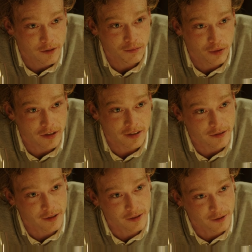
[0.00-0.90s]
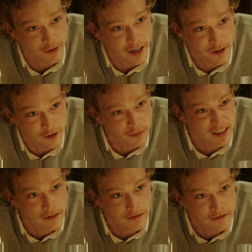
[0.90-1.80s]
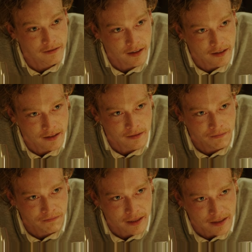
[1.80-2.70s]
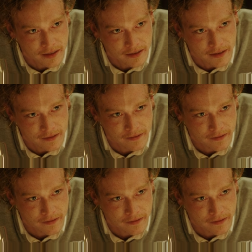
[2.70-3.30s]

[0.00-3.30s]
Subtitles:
no pussyfooting around, you'd be a fucking beast.